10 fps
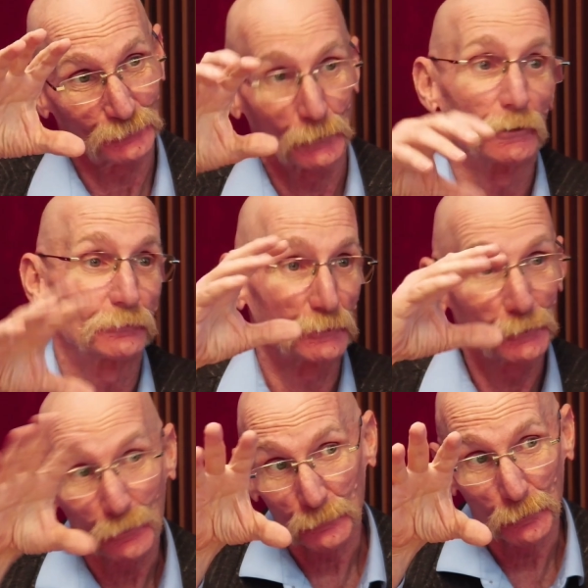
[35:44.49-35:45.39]
Well, if you
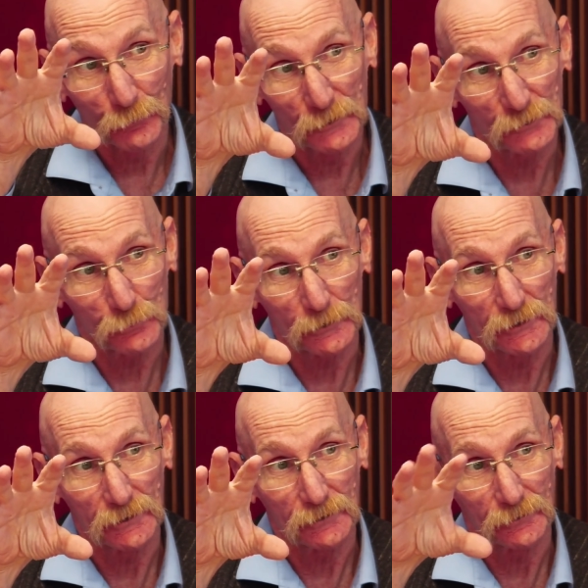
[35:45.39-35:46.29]
don't vote this
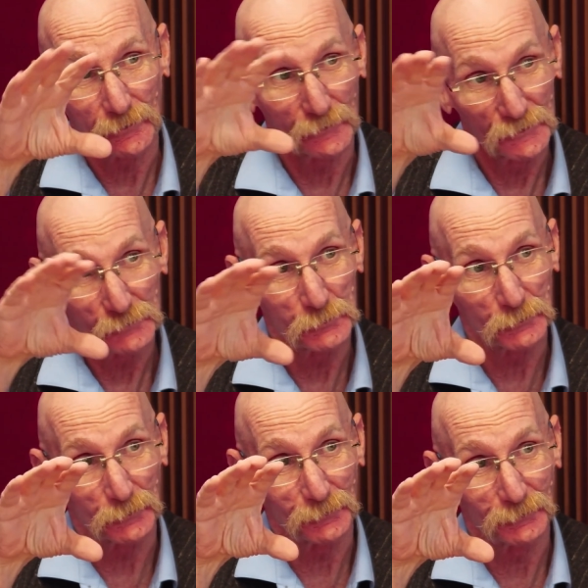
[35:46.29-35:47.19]
way on this
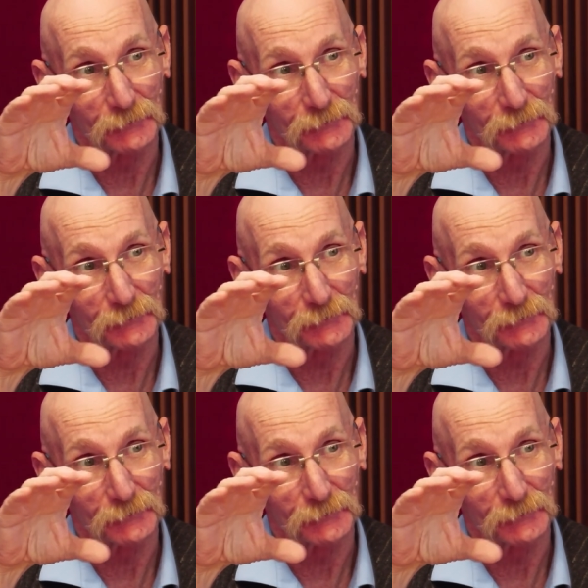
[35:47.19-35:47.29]
bill,